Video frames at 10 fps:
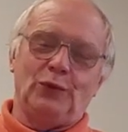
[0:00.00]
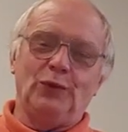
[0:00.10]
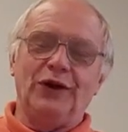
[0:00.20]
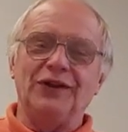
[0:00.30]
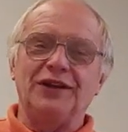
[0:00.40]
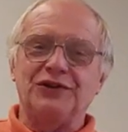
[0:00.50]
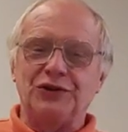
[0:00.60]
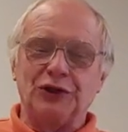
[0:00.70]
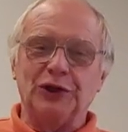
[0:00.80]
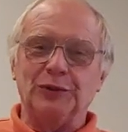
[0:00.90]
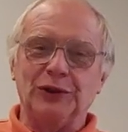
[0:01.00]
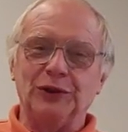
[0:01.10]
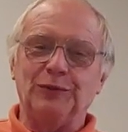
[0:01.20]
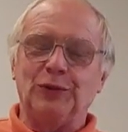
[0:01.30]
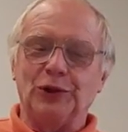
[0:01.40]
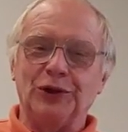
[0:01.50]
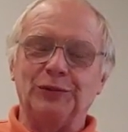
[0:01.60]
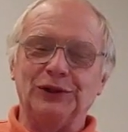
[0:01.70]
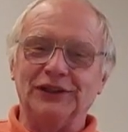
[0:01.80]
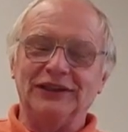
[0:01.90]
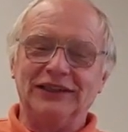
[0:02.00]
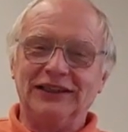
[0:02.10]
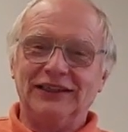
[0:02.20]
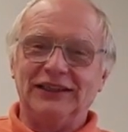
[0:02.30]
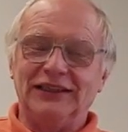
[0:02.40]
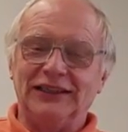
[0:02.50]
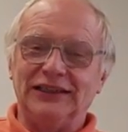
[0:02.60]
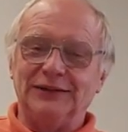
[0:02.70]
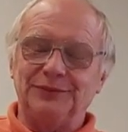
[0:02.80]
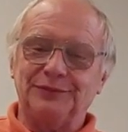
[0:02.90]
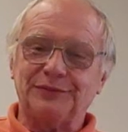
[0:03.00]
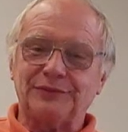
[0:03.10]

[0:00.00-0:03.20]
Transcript: One that's durable, portable, um,